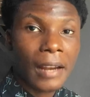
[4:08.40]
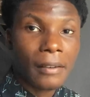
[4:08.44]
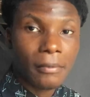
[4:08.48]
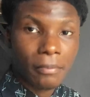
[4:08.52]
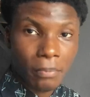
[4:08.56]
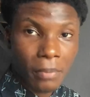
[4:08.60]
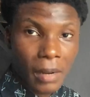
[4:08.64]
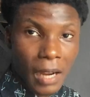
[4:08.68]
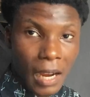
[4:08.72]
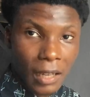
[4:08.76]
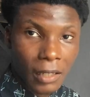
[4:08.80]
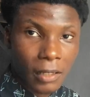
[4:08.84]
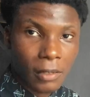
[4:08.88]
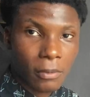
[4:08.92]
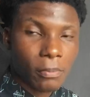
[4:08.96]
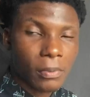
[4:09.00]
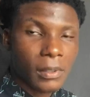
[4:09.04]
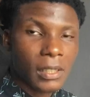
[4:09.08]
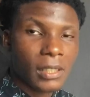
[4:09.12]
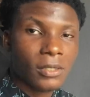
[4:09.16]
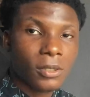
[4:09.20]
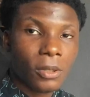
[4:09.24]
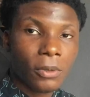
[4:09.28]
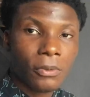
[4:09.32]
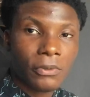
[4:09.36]
bank.
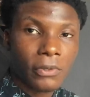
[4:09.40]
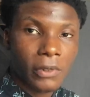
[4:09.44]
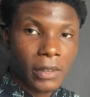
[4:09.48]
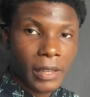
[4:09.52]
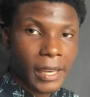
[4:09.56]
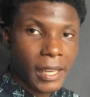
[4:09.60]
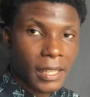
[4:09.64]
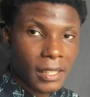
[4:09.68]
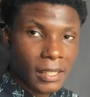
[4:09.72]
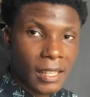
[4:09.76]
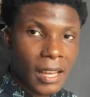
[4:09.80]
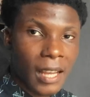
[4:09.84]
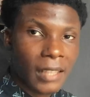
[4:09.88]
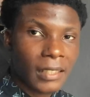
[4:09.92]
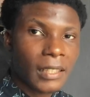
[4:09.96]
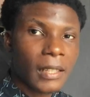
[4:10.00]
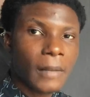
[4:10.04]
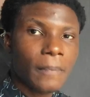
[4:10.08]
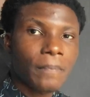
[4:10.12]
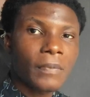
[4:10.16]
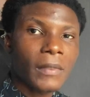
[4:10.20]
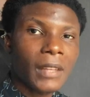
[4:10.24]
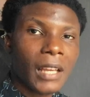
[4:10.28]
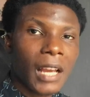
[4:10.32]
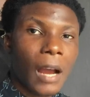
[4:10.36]
Please don't forget that,
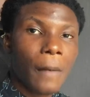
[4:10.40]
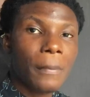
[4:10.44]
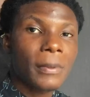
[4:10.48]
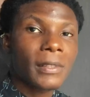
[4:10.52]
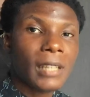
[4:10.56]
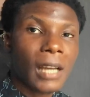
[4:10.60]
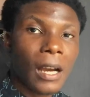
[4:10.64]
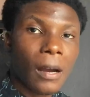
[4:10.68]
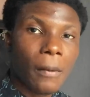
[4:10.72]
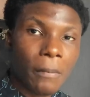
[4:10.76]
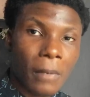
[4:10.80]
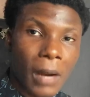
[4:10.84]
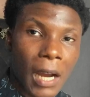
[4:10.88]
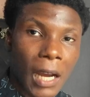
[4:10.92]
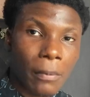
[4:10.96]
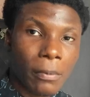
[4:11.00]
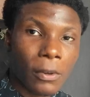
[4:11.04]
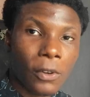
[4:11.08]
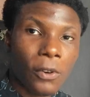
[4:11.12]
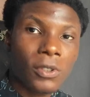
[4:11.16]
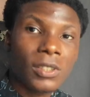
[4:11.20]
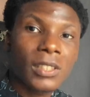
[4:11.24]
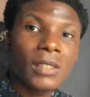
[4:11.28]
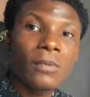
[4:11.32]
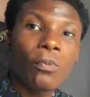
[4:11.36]
capital and bank,
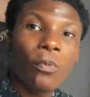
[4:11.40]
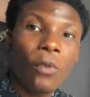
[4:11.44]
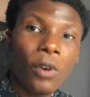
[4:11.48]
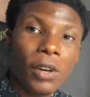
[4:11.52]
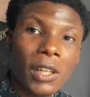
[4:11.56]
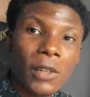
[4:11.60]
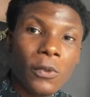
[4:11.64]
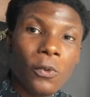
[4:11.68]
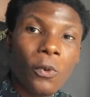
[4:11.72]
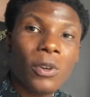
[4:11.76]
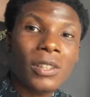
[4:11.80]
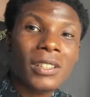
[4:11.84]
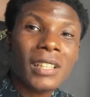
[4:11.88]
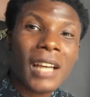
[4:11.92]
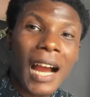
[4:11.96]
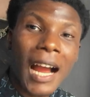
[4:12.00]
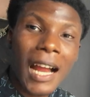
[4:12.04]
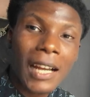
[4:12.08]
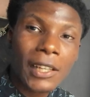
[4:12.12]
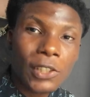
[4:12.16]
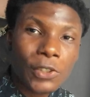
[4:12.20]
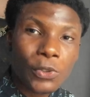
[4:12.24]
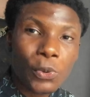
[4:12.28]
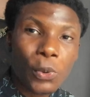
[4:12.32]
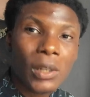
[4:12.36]
because the money was
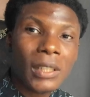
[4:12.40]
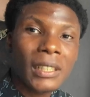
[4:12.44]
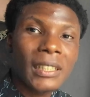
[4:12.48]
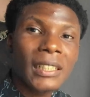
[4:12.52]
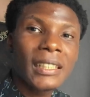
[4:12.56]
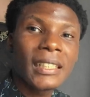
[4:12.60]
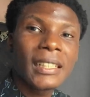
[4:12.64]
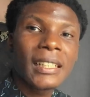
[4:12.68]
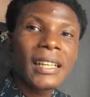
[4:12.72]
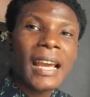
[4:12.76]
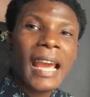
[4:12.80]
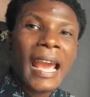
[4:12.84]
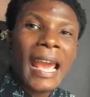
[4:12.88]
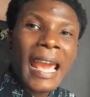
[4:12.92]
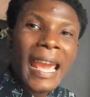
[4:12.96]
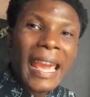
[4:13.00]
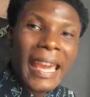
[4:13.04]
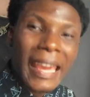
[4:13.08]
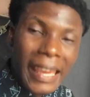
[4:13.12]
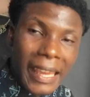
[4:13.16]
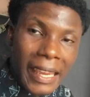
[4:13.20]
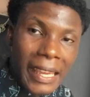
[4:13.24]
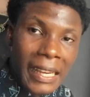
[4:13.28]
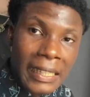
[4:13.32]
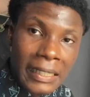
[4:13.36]
actually
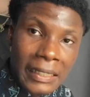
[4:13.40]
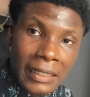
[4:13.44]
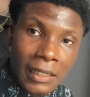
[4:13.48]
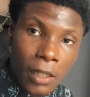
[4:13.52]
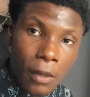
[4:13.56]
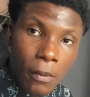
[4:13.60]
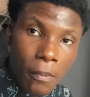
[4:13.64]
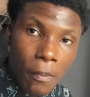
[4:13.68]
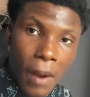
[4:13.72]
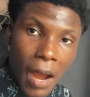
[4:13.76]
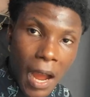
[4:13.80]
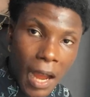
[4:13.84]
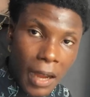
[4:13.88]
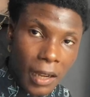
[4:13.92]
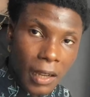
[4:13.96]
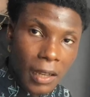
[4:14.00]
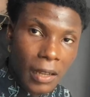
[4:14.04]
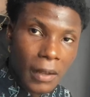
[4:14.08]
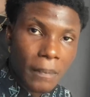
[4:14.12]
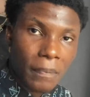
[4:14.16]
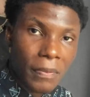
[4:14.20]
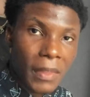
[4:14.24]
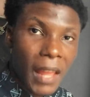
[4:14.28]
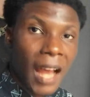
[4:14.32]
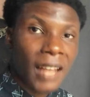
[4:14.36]
in the bank
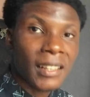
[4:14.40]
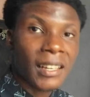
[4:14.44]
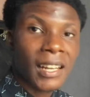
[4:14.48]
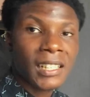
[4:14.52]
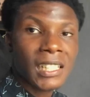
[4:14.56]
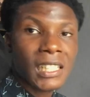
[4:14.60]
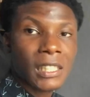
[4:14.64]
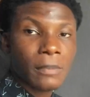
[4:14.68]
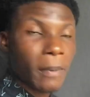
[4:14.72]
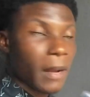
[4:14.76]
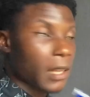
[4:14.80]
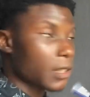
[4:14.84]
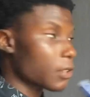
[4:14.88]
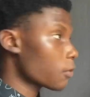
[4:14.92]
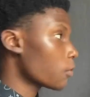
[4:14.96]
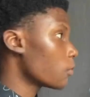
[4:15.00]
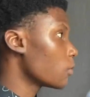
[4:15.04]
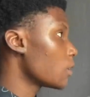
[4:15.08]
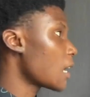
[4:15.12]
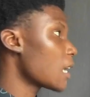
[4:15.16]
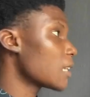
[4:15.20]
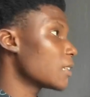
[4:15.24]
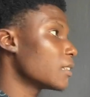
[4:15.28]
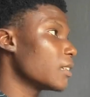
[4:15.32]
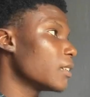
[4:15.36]
at this
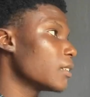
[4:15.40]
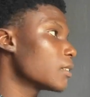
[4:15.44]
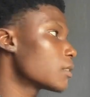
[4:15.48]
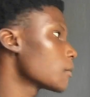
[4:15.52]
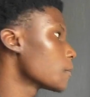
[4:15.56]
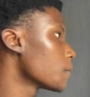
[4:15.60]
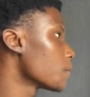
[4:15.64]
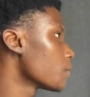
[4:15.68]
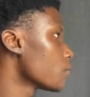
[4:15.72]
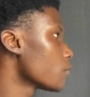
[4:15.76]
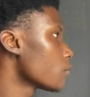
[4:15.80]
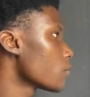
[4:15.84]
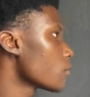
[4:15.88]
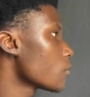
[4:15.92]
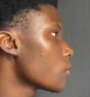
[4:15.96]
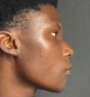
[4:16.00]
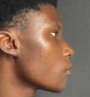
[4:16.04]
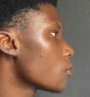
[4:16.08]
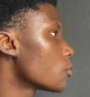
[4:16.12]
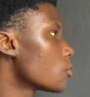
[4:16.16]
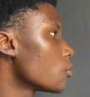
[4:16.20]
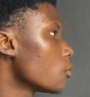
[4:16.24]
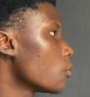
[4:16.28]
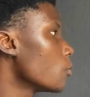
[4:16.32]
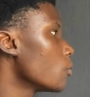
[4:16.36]
particular date.
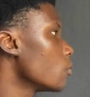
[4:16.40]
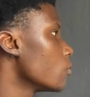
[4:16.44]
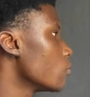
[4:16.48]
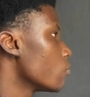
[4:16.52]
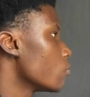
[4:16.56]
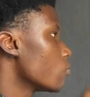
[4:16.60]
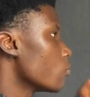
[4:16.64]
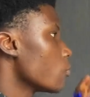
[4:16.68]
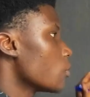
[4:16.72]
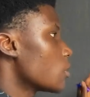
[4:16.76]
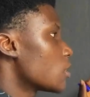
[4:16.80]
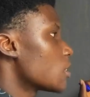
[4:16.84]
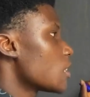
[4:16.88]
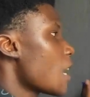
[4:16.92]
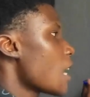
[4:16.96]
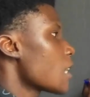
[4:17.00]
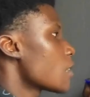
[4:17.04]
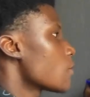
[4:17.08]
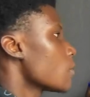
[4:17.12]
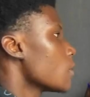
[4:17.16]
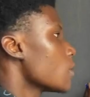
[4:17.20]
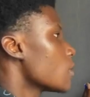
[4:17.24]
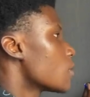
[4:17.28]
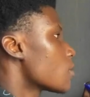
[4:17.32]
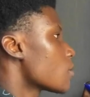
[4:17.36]
So we
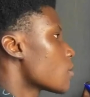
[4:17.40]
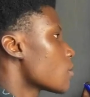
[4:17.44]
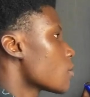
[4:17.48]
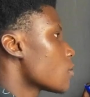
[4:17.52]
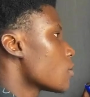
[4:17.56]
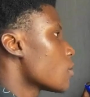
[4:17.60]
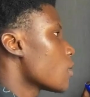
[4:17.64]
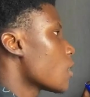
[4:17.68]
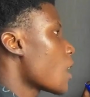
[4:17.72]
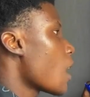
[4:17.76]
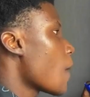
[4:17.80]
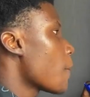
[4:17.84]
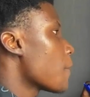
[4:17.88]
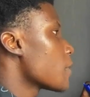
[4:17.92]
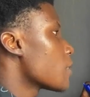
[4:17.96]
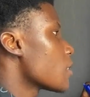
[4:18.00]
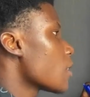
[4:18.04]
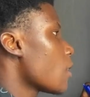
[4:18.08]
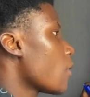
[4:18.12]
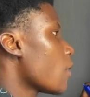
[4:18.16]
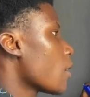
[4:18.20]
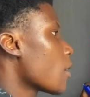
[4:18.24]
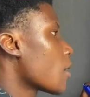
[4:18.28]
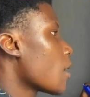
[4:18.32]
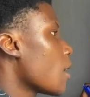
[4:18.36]
start with the
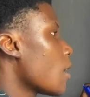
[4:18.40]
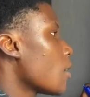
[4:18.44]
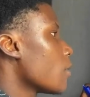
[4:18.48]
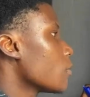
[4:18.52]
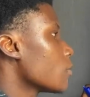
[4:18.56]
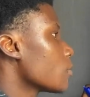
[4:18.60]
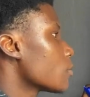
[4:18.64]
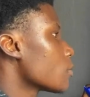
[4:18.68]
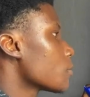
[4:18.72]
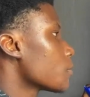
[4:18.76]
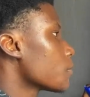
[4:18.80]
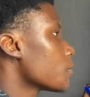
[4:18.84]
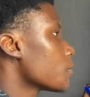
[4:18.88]
capital account.